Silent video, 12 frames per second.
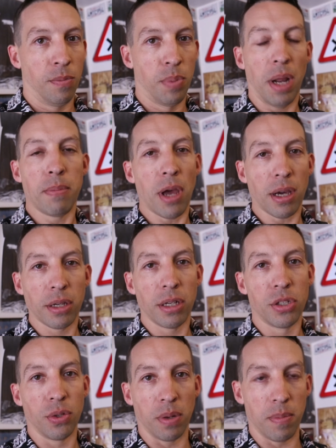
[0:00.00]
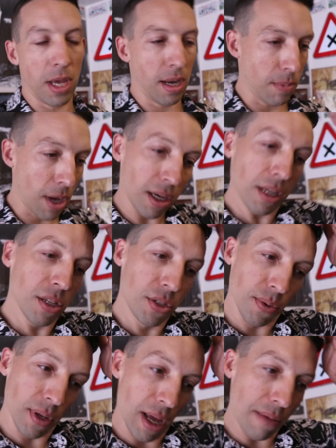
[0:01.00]
But I'm not gonna do it, man. I'm not gonna
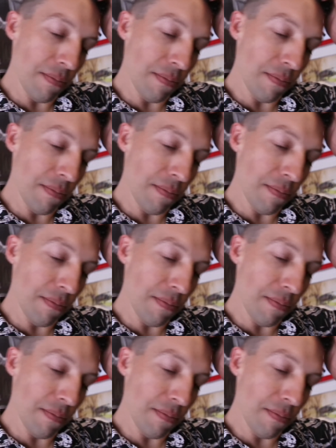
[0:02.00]
do it.